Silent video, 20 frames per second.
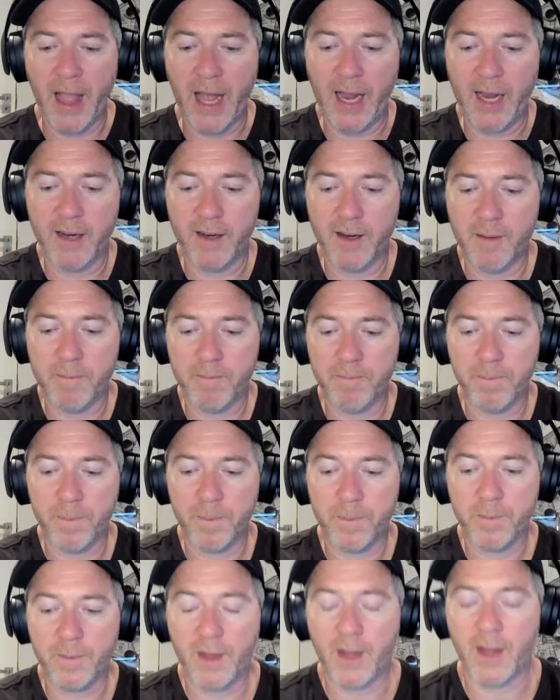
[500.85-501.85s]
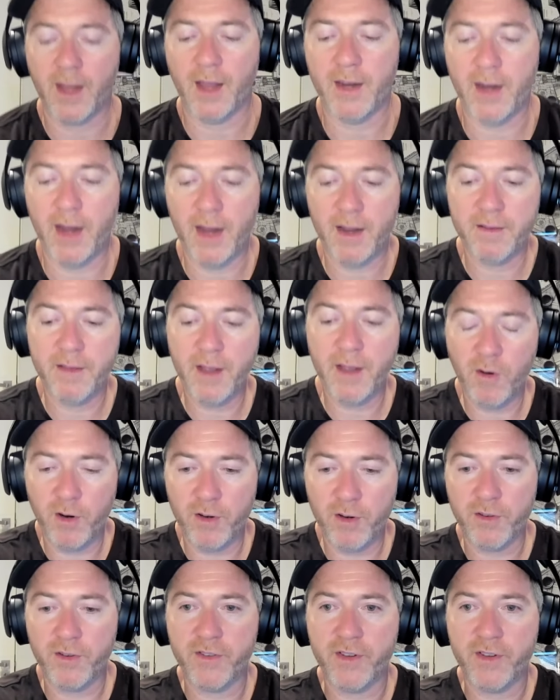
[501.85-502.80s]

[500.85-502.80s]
And as they got to